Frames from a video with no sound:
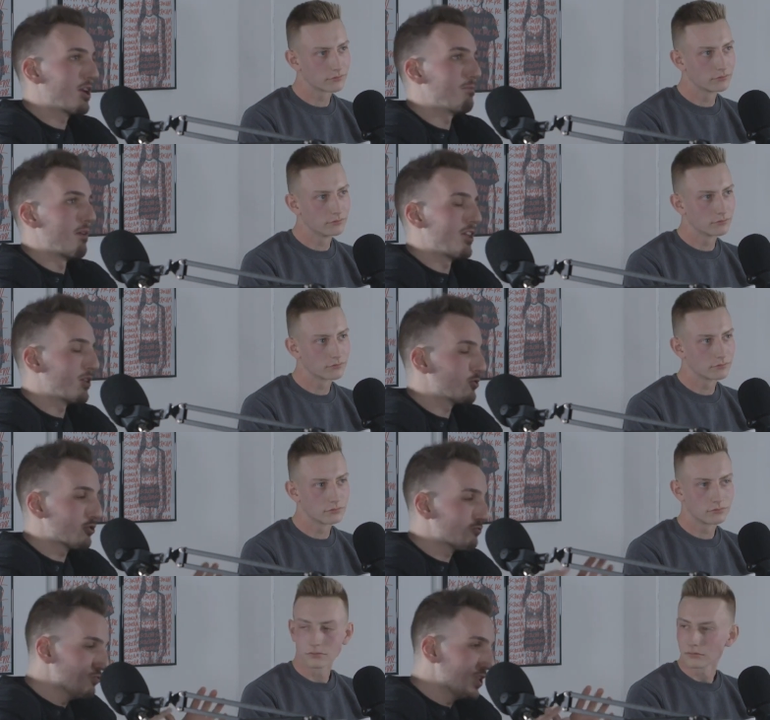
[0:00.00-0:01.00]
Speaker 1: a month. That'll just
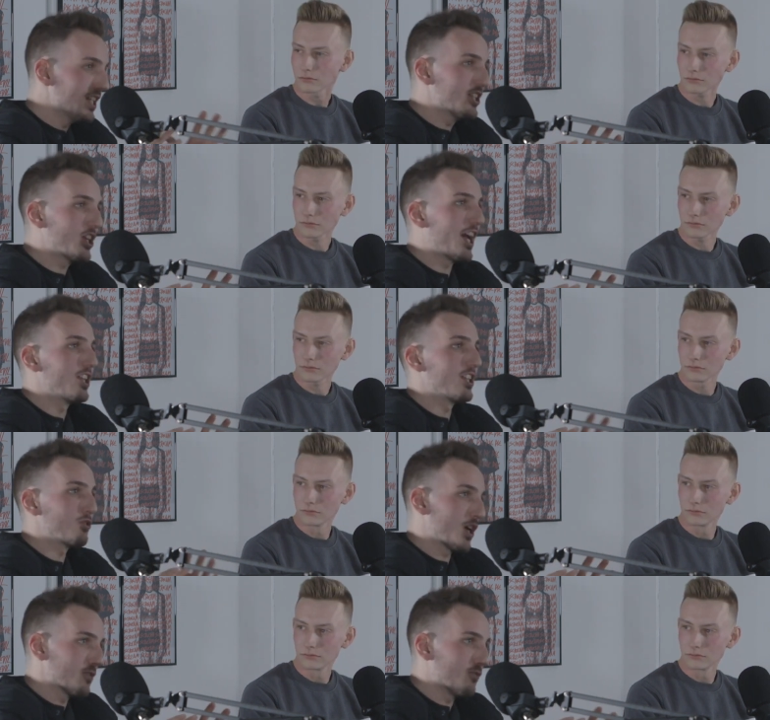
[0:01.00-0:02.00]
really change. I'll
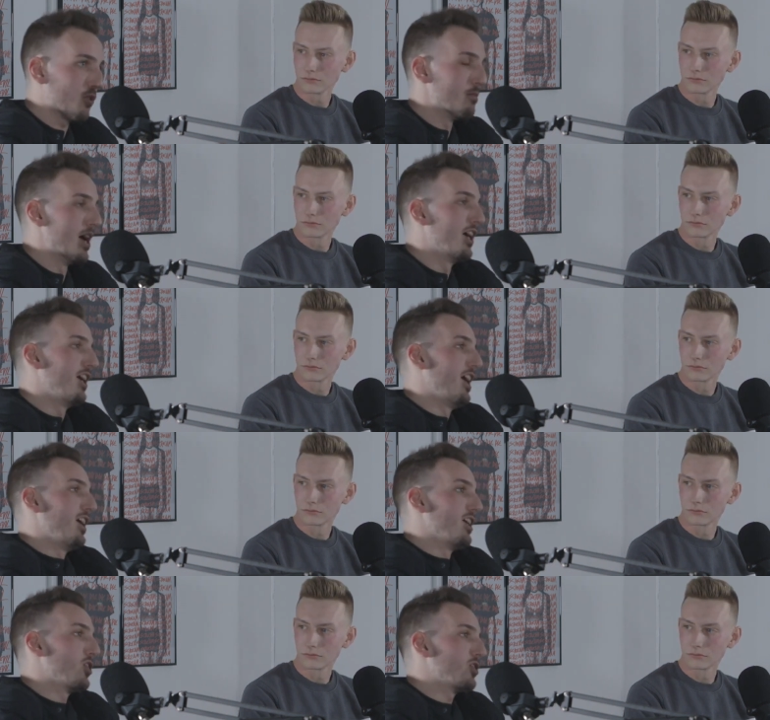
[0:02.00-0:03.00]
transform it.
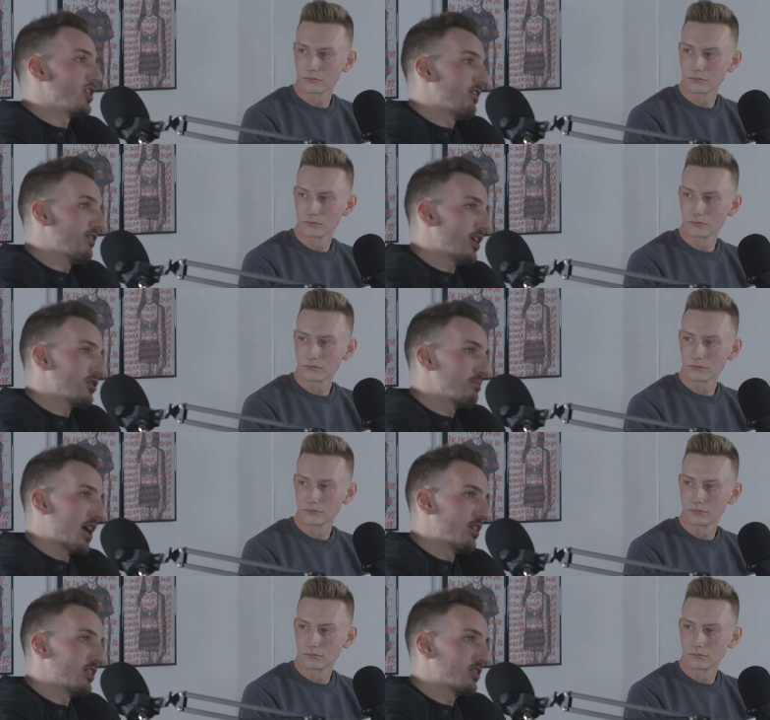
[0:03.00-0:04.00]
Got to that £1,000.
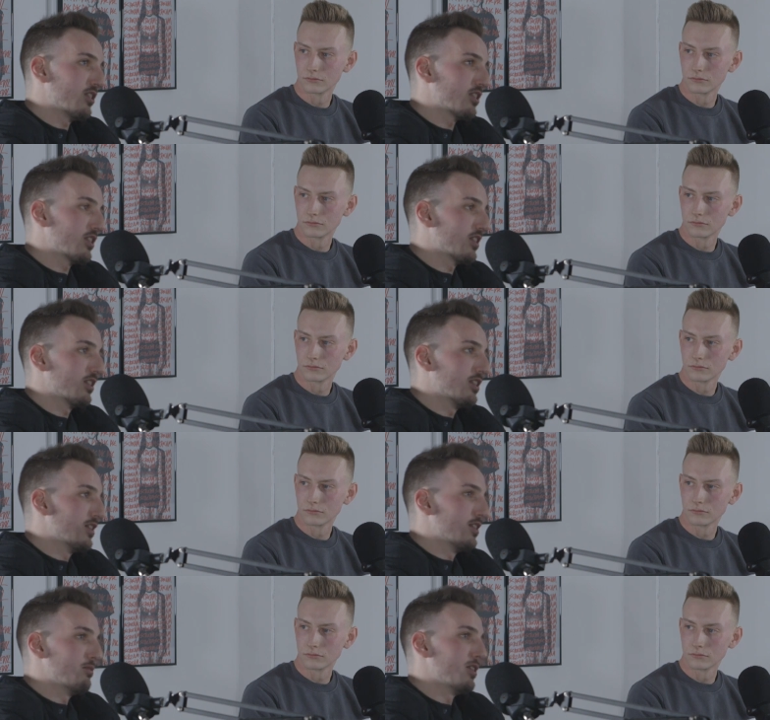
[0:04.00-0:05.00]
It's like,
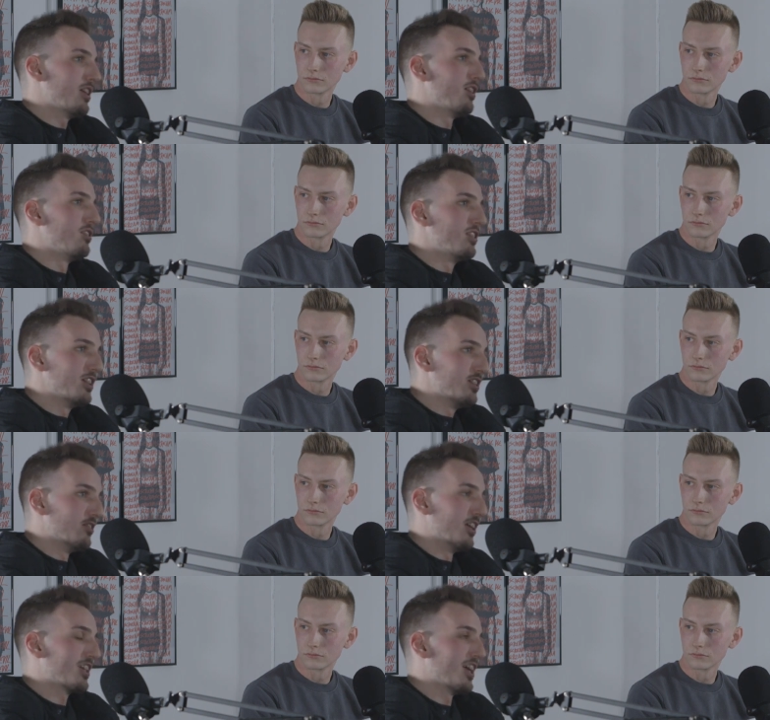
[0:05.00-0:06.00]
bloody hell.
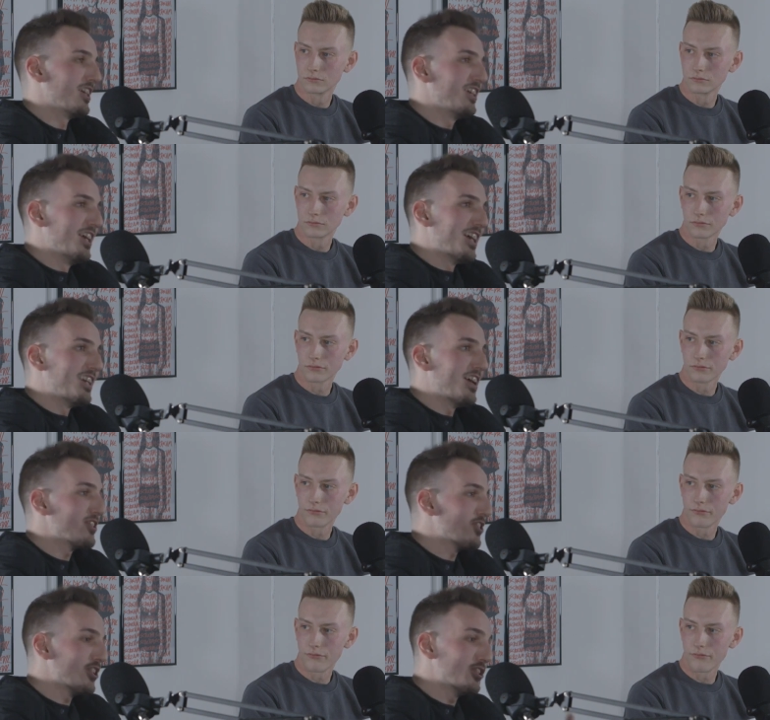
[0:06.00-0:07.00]
Right, okay. And now it's
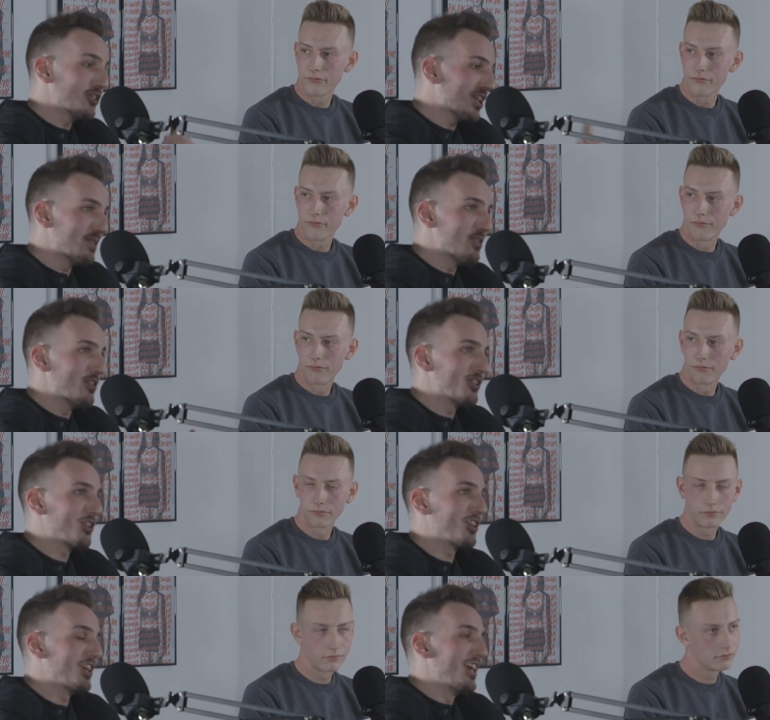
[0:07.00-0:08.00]
like, you just keep moving. It's like,
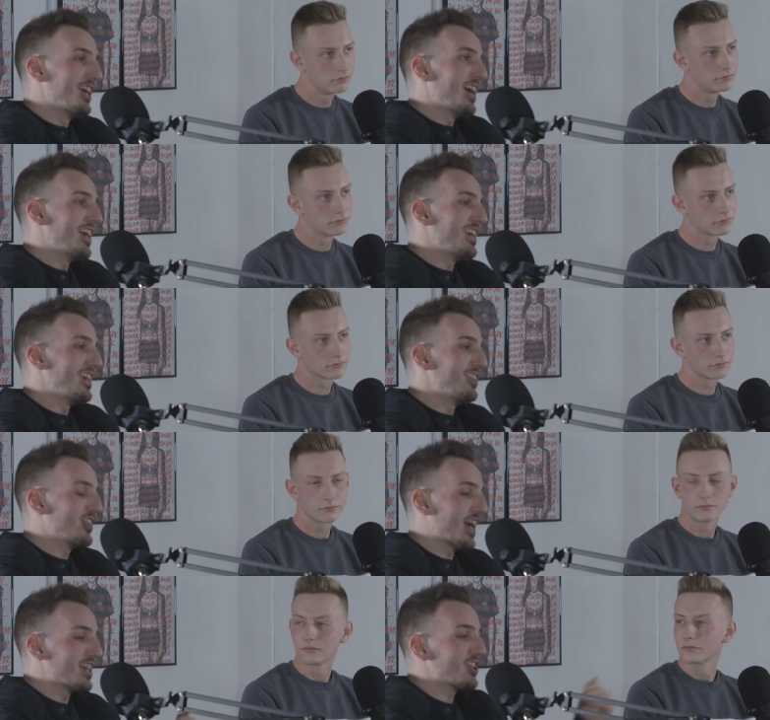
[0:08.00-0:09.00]
and then you
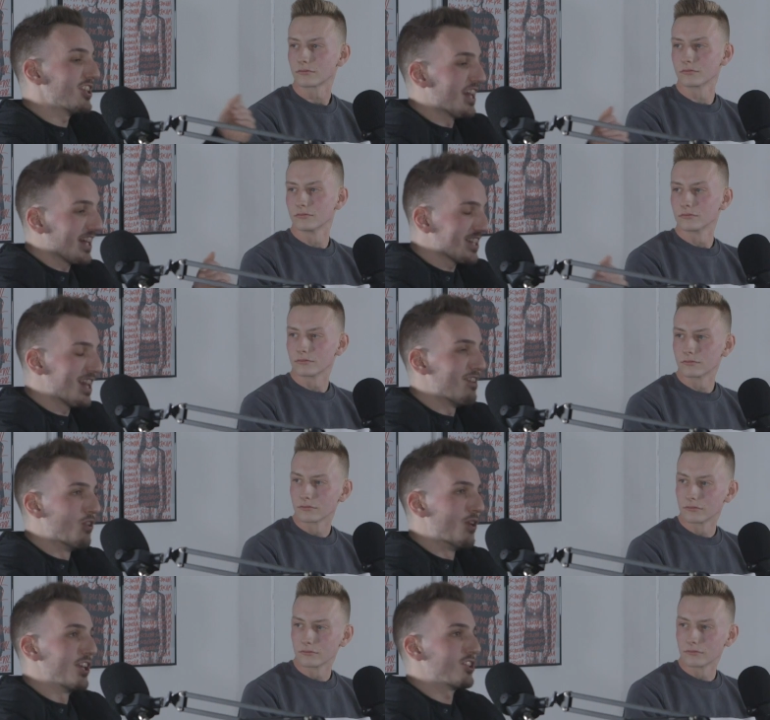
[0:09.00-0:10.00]
get to the next level
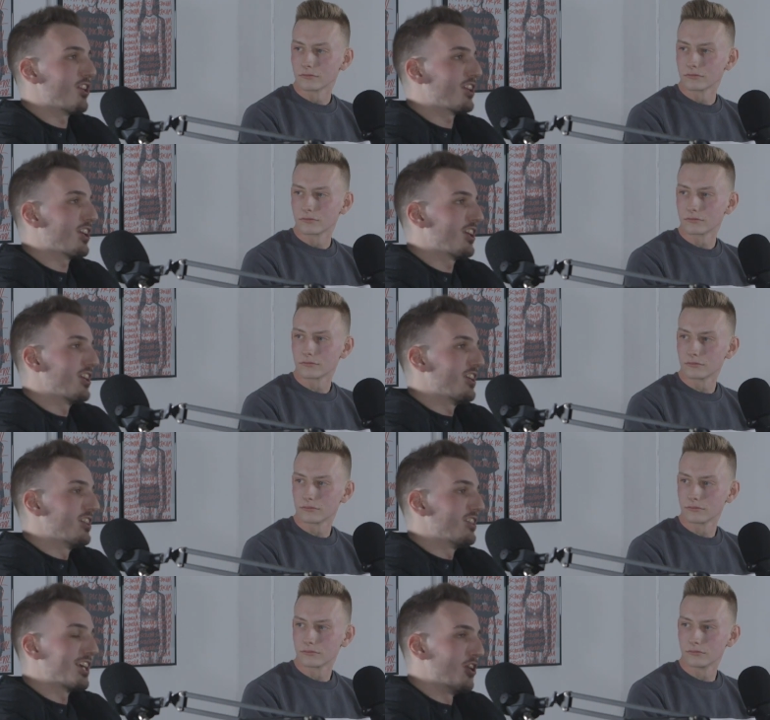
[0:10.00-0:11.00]
and it's like,
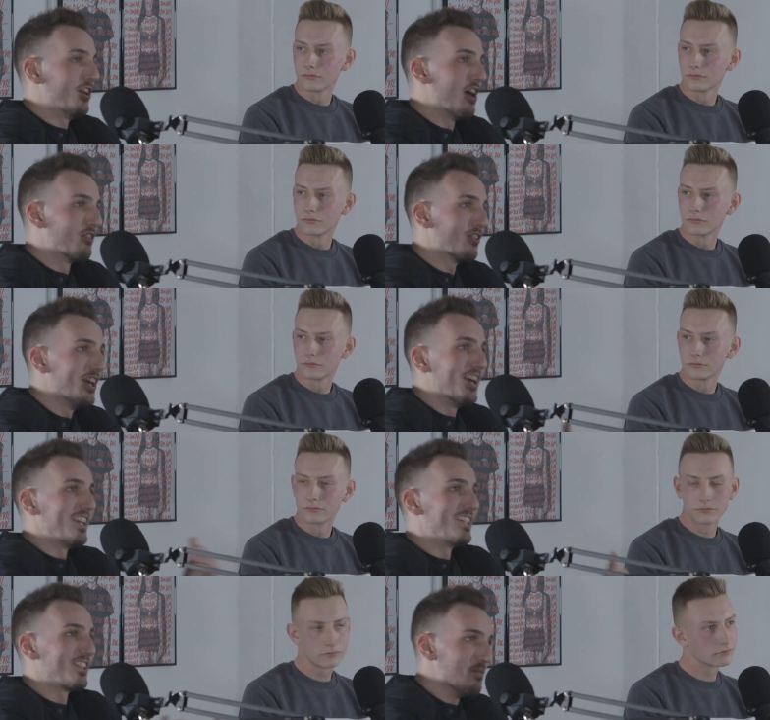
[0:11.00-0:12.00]
that's not enough. I need
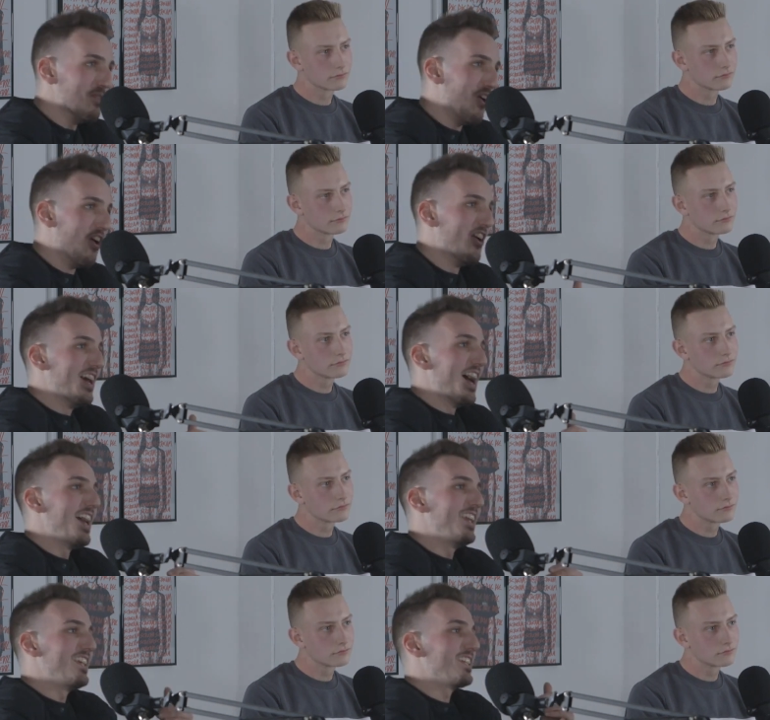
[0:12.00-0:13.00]
to go more. And
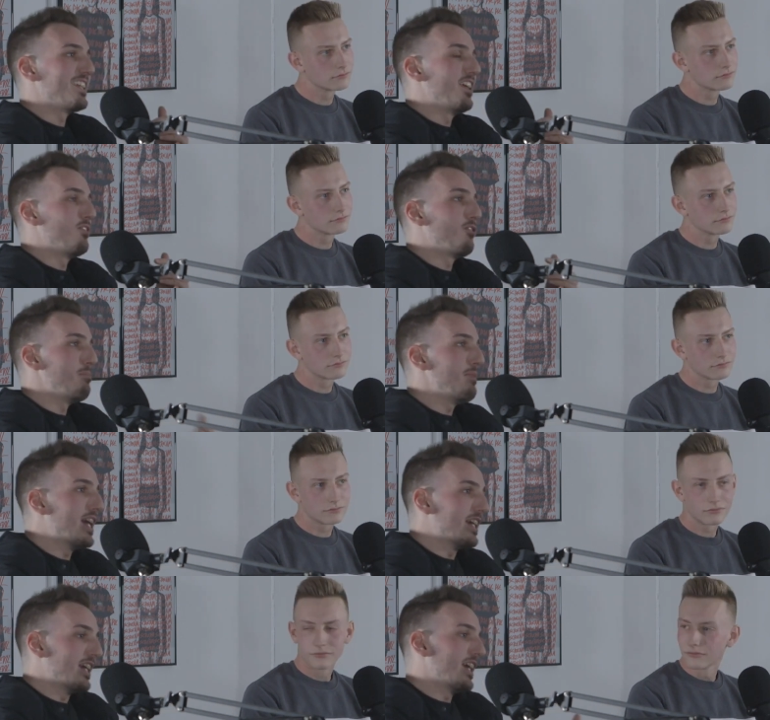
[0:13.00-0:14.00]
it, for
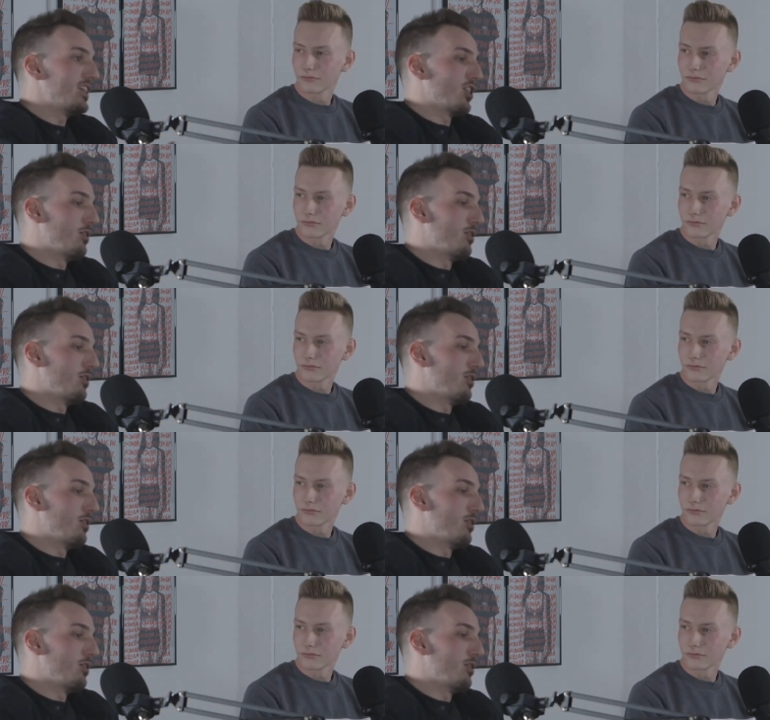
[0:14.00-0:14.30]
me, is